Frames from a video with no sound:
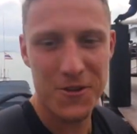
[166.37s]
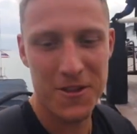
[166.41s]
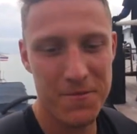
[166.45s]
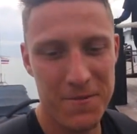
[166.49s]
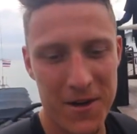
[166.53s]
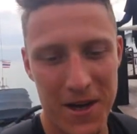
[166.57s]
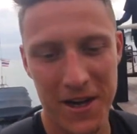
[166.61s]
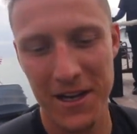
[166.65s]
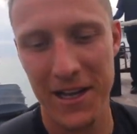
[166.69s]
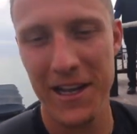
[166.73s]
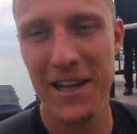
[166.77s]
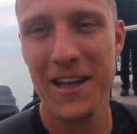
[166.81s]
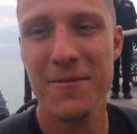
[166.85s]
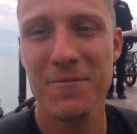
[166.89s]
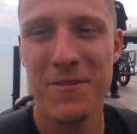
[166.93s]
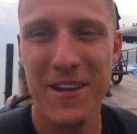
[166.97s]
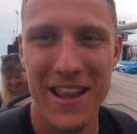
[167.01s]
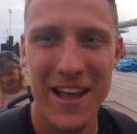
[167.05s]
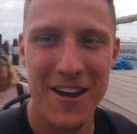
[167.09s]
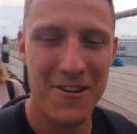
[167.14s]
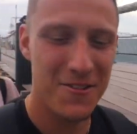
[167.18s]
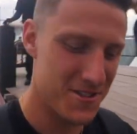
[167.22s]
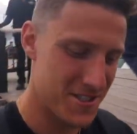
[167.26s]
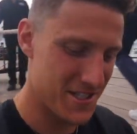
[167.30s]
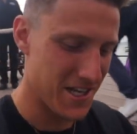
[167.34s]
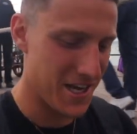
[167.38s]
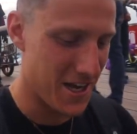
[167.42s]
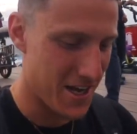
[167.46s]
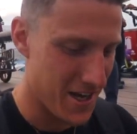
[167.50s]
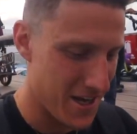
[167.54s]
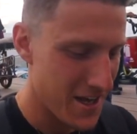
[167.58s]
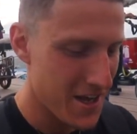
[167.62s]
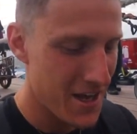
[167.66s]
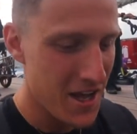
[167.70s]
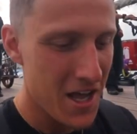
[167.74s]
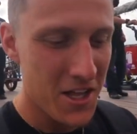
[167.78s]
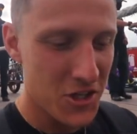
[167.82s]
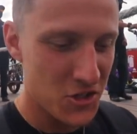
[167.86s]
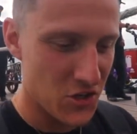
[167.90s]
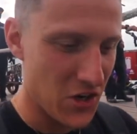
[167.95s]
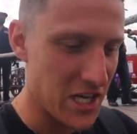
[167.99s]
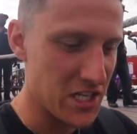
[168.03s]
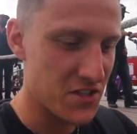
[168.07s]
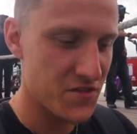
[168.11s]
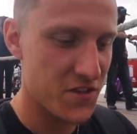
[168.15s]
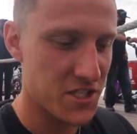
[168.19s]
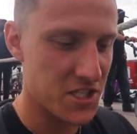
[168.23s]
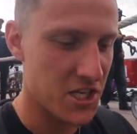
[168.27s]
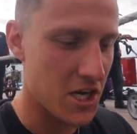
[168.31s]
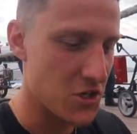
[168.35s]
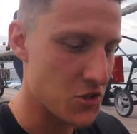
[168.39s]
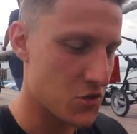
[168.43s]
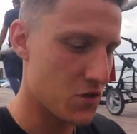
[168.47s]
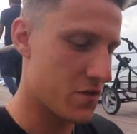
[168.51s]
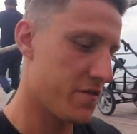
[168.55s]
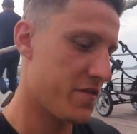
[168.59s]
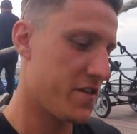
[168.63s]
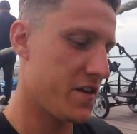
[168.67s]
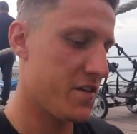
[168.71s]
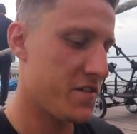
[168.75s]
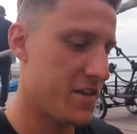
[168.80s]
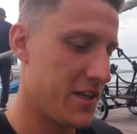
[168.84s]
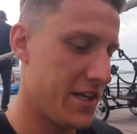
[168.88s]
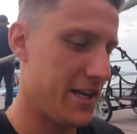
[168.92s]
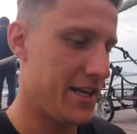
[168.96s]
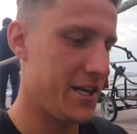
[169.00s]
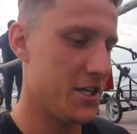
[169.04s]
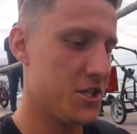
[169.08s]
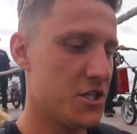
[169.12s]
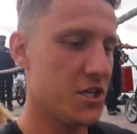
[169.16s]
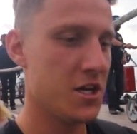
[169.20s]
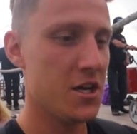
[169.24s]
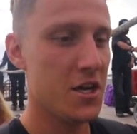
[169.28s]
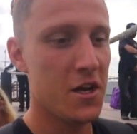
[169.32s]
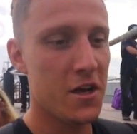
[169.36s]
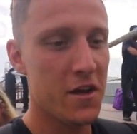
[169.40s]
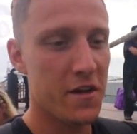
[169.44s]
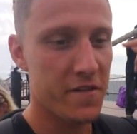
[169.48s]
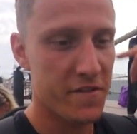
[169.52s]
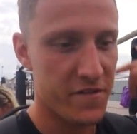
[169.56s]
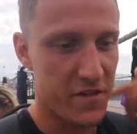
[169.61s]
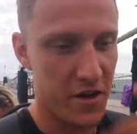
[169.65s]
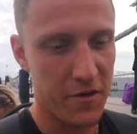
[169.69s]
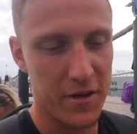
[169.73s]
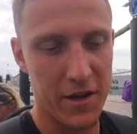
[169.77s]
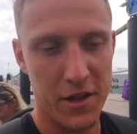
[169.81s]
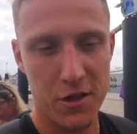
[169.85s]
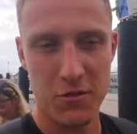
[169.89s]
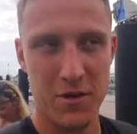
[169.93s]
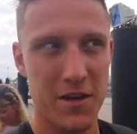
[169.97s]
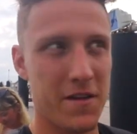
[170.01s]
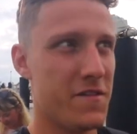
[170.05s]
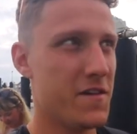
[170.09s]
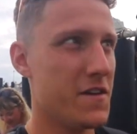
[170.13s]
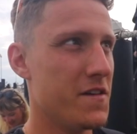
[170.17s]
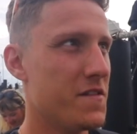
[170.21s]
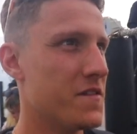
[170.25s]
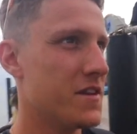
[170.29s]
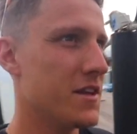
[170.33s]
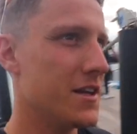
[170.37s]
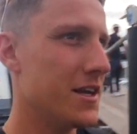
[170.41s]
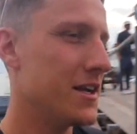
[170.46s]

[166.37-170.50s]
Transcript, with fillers: the money, but that was a uh, transfers 150 each, ferry 350